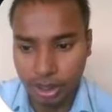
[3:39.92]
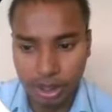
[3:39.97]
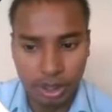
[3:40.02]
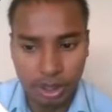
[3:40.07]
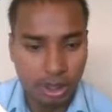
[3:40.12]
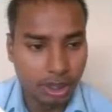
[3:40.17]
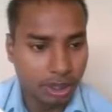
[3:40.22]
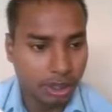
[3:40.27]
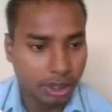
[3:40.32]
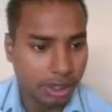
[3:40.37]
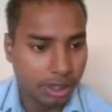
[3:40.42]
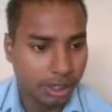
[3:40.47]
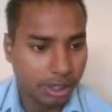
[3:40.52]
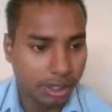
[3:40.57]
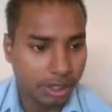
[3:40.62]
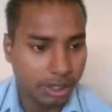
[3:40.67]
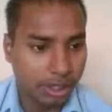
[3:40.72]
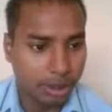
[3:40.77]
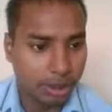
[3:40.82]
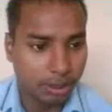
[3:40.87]
country
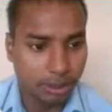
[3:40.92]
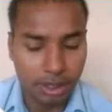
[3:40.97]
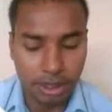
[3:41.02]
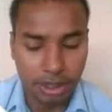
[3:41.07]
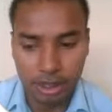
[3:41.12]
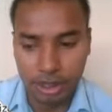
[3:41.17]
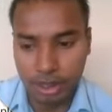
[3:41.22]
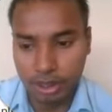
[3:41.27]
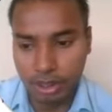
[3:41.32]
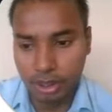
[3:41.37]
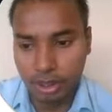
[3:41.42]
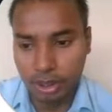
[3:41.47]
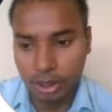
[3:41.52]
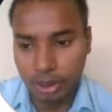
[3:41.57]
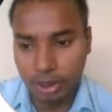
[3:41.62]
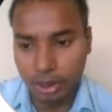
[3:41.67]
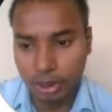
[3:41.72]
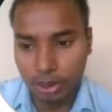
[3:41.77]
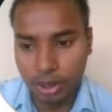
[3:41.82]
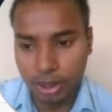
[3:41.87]
given here. So you
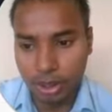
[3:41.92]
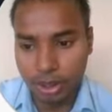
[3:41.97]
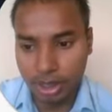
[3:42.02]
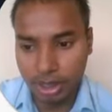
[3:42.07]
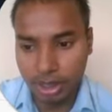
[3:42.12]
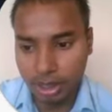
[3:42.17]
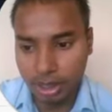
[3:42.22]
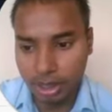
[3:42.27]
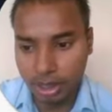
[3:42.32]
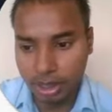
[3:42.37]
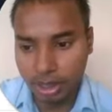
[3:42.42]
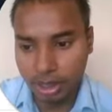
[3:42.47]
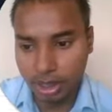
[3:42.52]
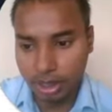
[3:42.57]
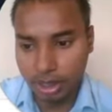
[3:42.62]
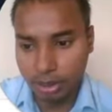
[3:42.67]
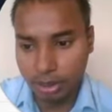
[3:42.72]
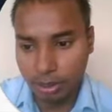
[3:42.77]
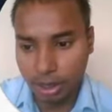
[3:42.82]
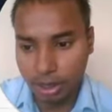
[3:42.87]
can see the region is
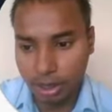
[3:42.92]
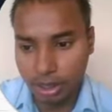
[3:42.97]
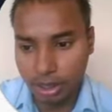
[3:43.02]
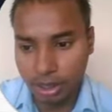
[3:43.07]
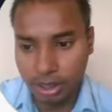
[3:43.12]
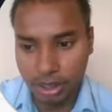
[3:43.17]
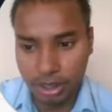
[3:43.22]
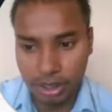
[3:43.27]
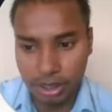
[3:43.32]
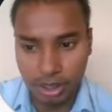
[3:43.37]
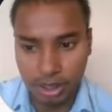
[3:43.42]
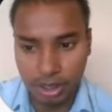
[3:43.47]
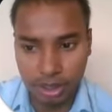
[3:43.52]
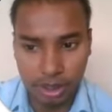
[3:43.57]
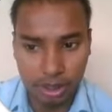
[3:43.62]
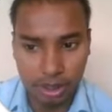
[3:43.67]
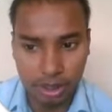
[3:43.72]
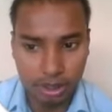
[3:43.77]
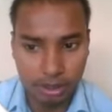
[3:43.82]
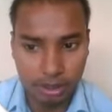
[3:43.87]
divided into
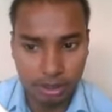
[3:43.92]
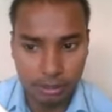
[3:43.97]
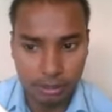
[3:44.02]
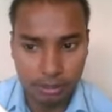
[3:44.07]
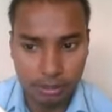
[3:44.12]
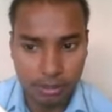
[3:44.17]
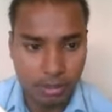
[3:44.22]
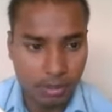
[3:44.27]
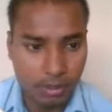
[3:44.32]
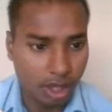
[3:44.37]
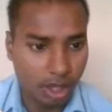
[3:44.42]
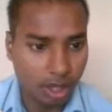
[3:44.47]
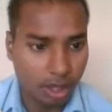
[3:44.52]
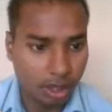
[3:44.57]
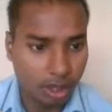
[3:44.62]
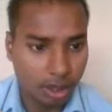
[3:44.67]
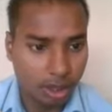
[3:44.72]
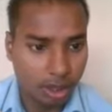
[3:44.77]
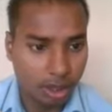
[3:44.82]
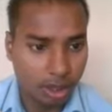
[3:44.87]

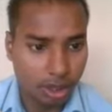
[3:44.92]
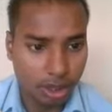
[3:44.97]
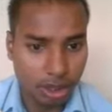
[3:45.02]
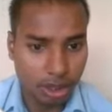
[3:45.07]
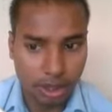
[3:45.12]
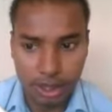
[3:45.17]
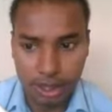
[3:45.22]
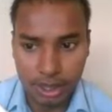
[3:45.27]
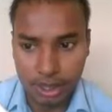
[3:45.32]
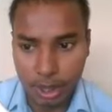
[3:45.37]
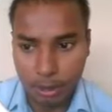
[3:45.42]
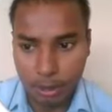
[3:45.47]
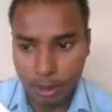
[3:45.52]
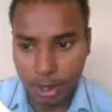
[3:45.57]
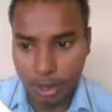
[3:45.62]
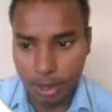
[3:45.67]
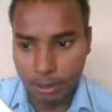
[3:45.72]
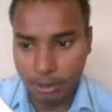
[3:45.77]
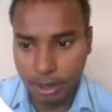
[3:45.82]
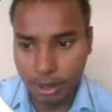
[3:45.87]
Asia
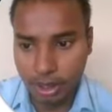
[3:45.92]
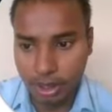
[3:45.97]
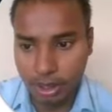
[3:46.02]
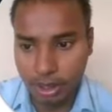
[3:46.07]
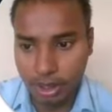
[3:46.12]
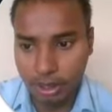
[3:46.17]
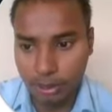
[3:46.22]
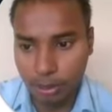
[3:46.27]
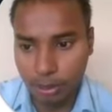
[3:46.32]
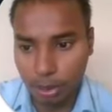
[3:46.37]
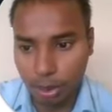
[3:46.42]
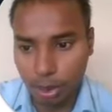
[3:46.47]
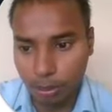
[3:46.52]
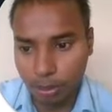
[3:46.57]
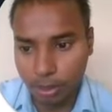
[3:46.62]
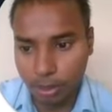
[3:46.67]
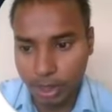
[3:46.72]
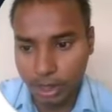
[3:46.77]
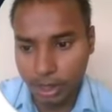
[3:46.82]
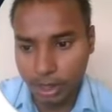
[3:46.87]
Pacific, then Europe,
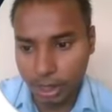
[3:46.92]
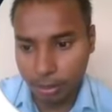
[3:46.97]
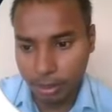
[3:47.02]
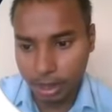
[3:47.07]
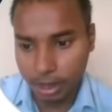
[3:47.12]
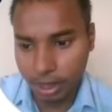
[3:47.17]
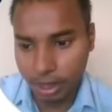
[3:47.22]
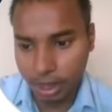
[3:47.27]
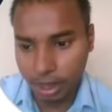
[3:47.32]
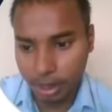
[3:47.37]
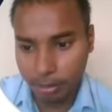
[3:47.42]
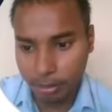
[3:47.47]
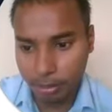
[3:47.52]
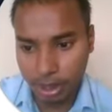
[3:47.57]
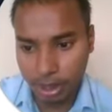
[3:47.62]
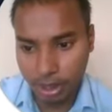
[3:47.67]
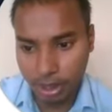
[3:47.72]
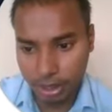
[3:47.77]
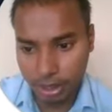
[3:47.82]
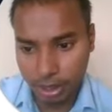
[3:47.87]
Latin America, Middle
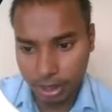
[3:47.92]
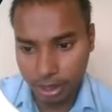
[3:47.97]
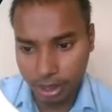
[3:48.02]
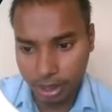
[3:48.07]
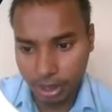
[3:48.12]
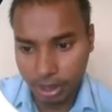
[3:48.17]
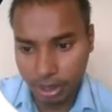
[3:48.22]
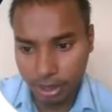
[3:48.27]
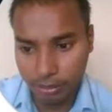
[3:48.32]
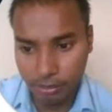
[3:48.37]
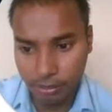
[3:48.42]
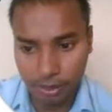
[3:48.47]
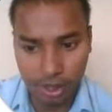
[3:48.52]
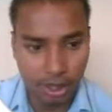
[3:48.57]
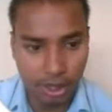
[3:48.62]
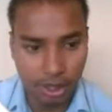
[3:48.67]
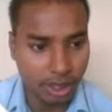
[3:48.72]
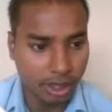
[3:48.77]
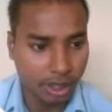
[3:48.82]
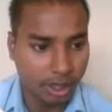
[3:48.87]
East and Africa
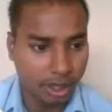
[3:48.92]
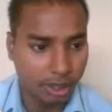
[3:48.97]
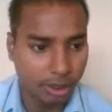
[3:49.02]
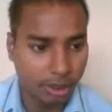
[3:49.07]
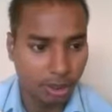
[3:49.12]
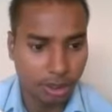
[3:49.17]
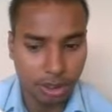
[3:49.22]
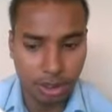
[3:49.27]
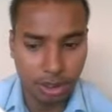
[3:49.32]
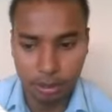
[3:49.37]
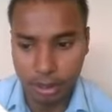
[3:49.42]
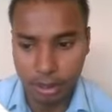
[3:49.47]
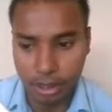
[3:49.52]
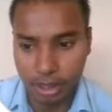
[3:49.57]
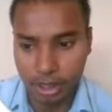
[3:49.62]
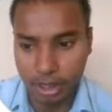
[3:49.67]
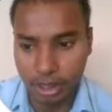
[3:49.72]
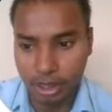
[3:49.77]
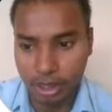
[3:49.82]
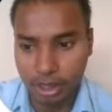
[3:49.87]
and North America.
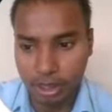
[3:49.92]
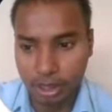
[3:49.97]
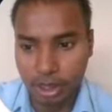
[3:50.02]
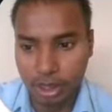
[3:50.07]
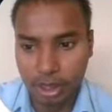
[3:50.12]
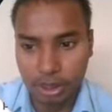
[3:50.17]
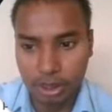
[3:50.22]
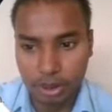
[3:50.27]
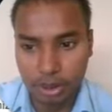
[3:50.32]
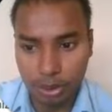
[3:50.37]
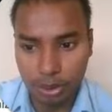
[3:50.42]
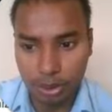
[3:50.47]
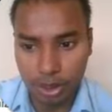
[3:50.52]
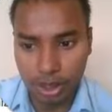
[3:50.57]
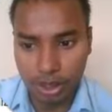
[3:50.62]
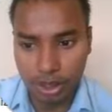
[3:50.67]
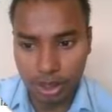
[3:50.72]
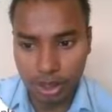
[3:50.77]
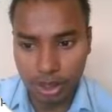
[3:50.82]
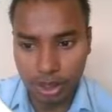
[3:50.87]
So you can
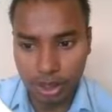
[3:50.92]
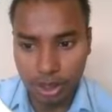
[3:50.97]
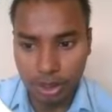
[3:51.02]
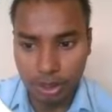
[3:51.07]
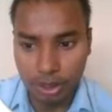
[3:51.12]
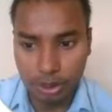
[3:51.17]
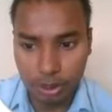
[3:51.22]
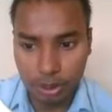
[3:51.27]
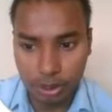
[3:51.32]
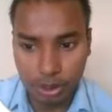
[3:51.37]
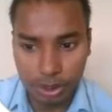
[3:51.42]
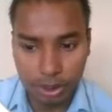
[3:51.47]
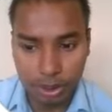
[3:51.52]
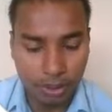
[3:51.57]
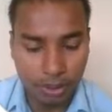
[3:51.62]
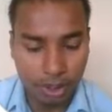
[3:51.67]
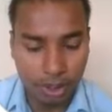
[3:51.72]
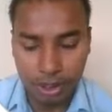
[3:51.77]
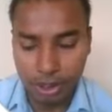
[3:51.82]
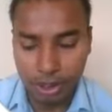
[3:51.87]
see. So you have to
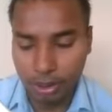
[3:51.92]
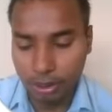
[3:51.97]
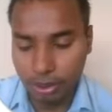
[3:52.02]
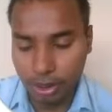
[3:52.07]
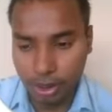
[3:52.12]
find out